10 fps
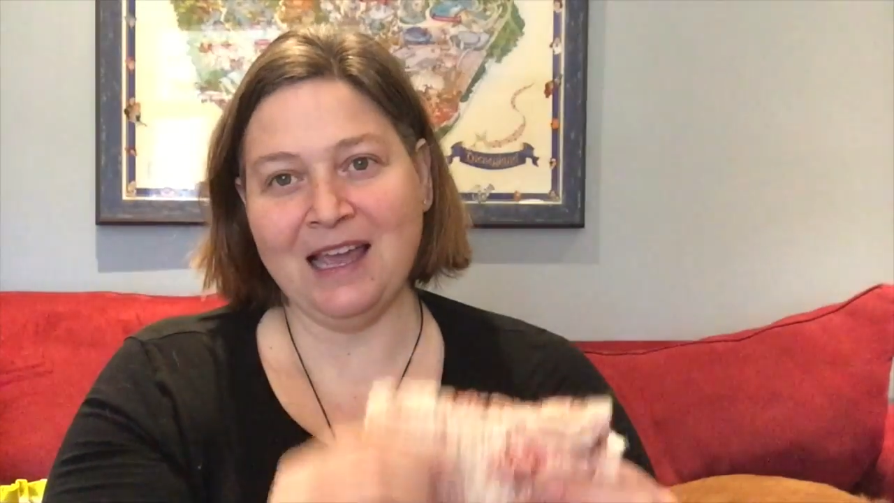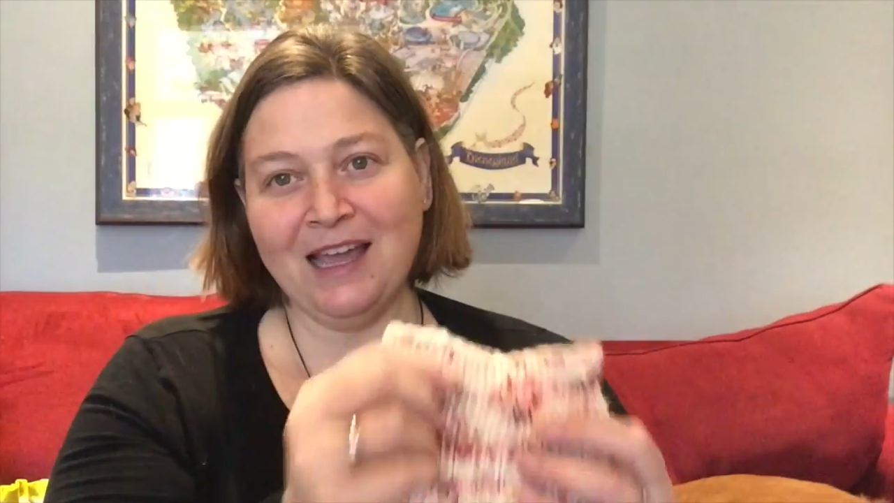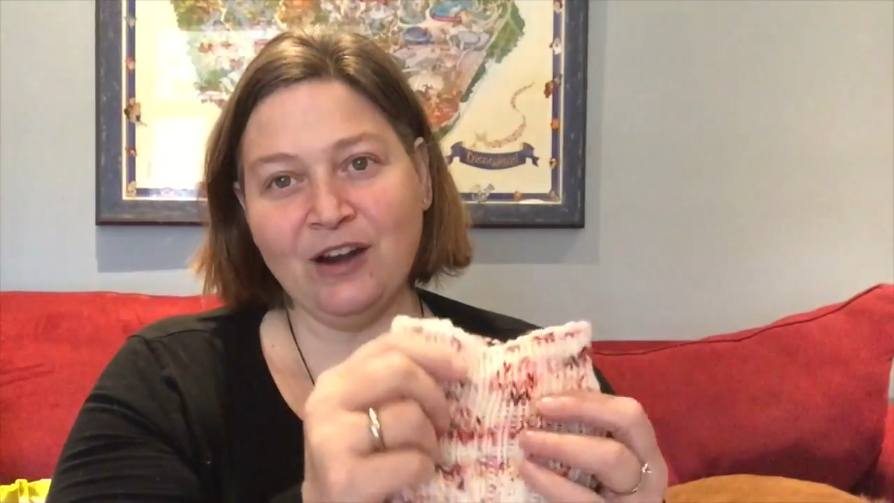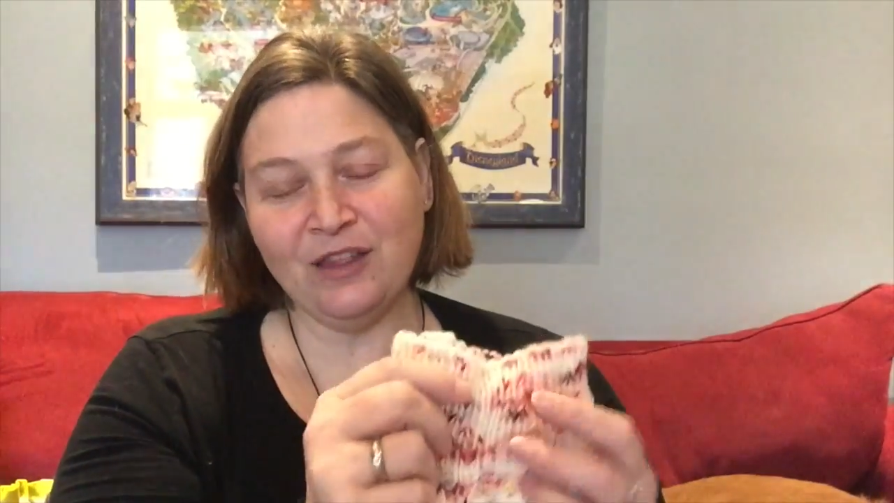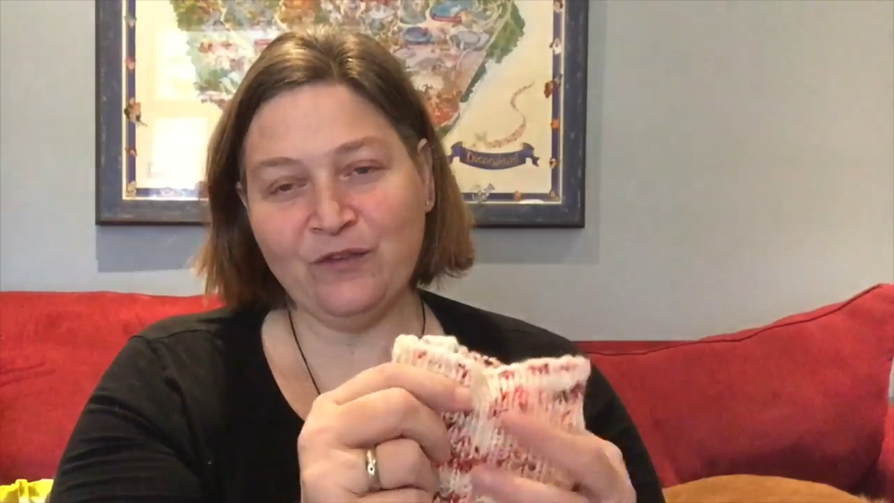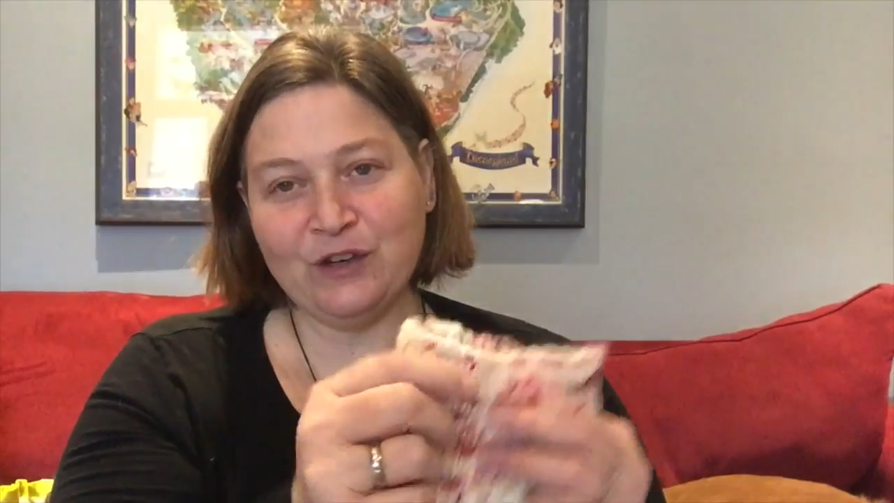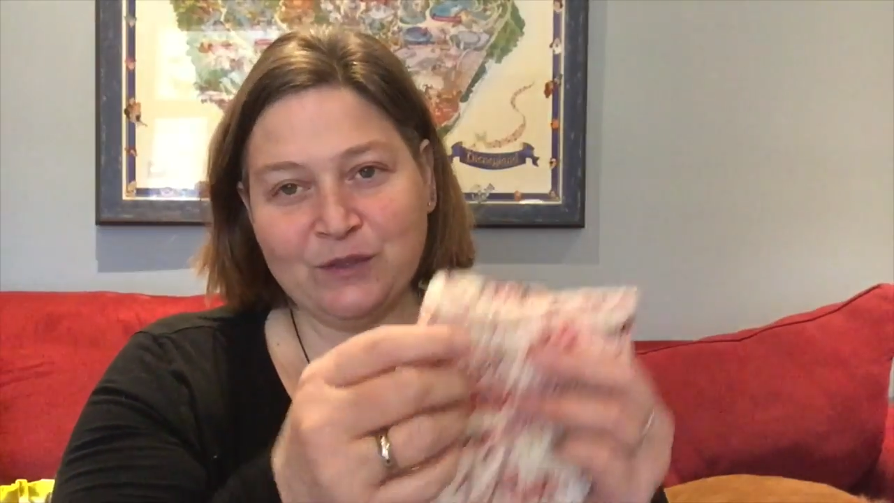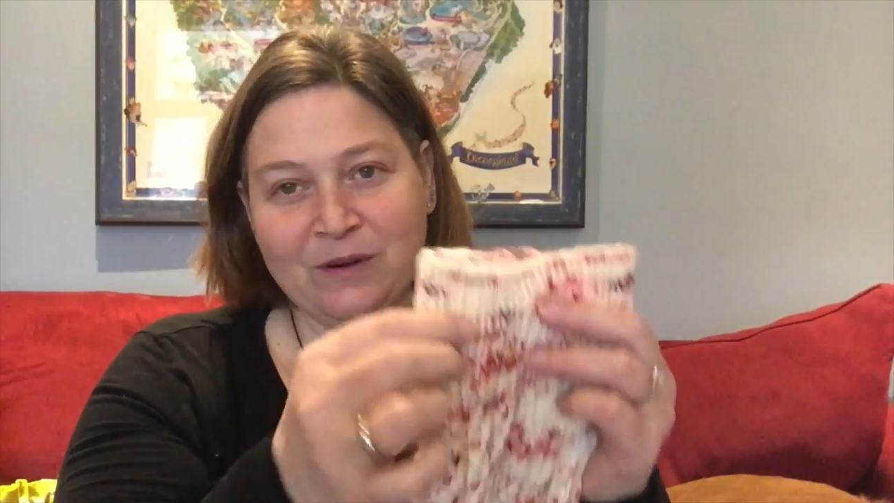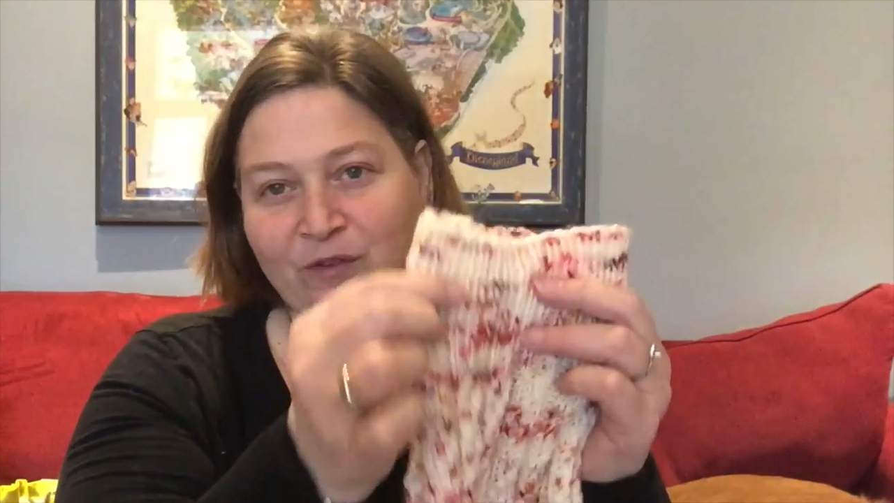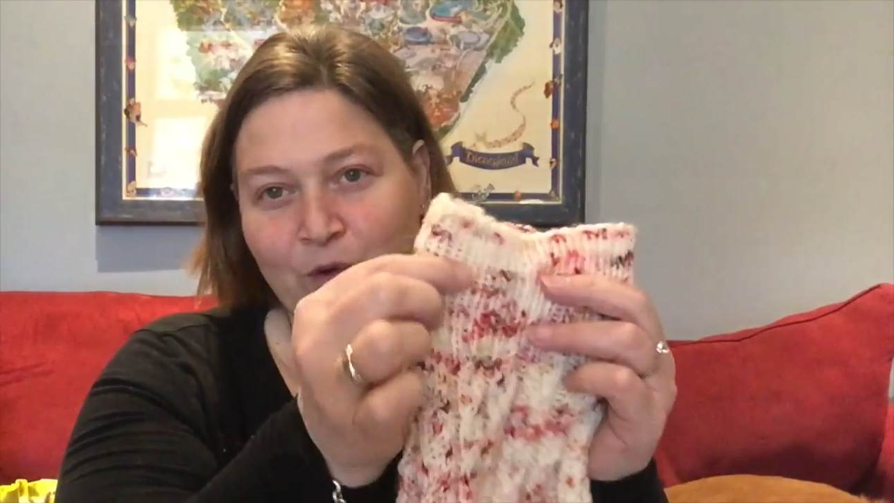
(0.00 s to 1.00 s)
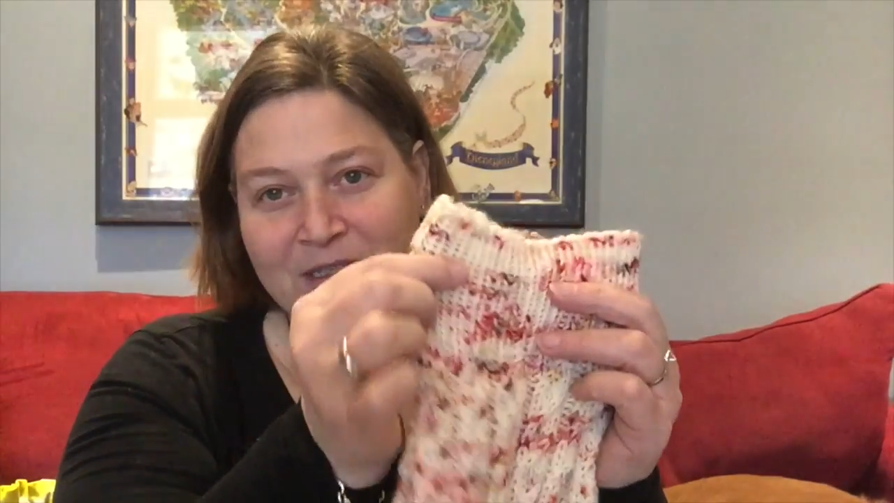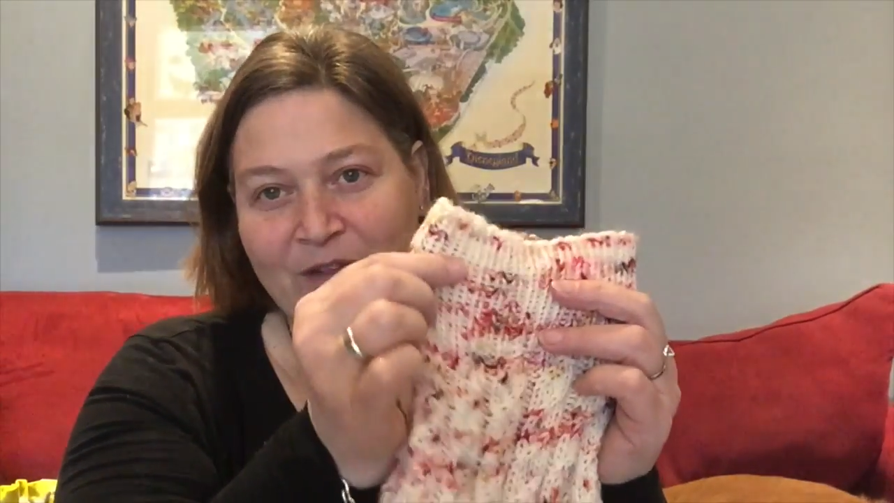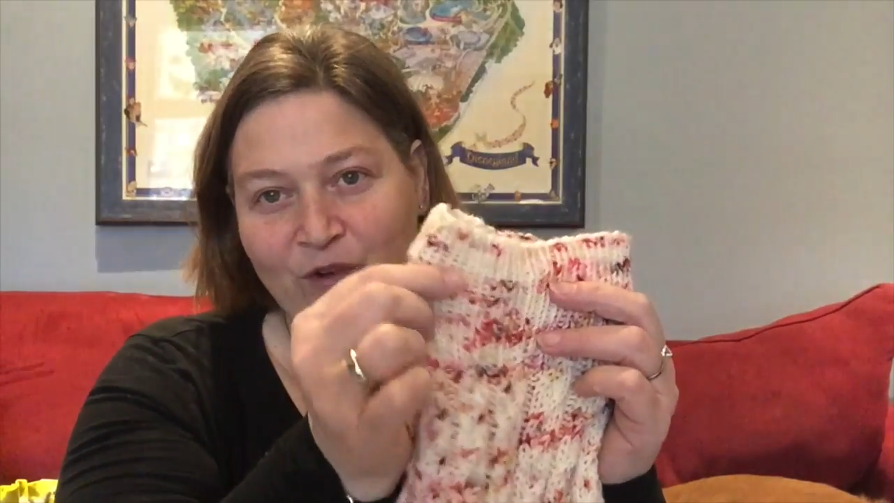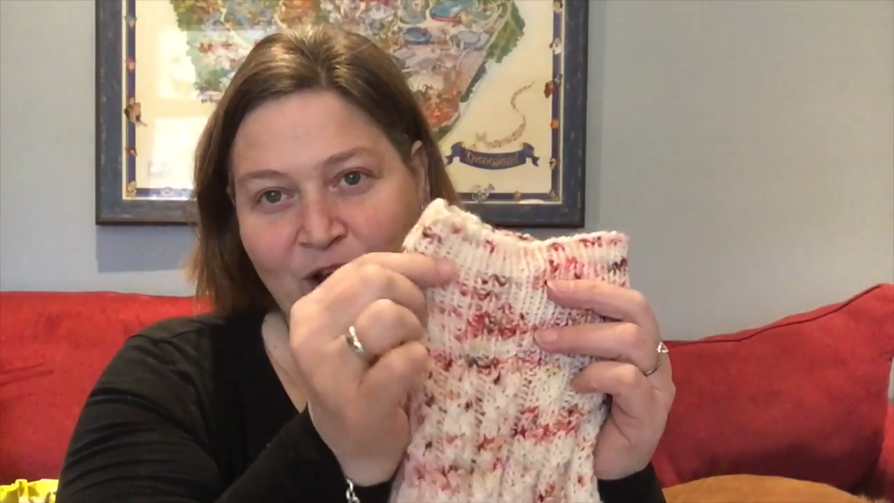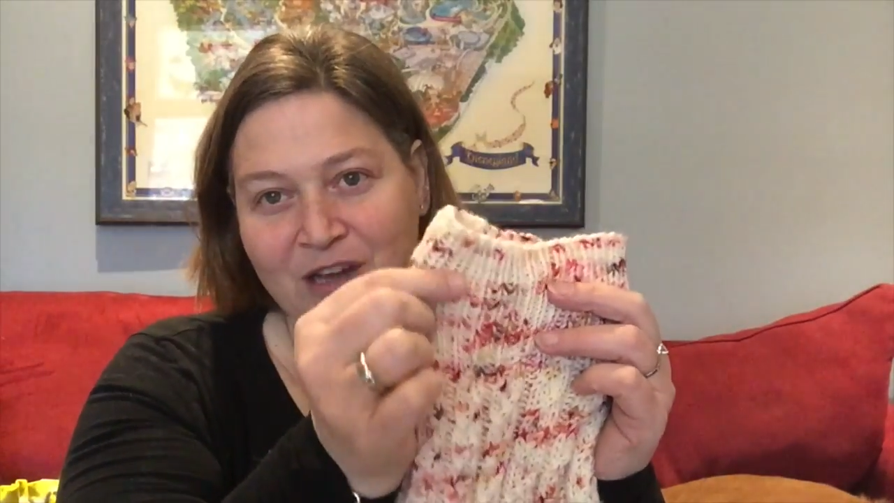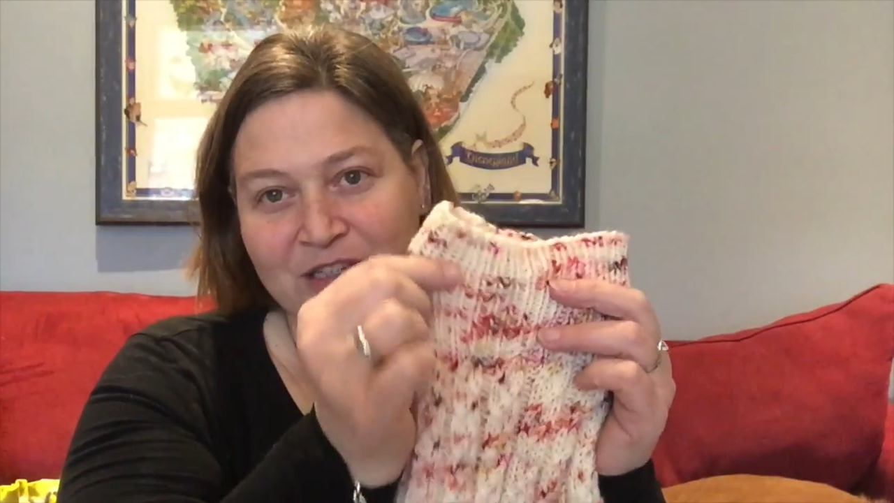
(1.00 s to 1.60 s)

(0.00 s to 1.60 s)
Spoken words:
and on the first one, of course, I forgot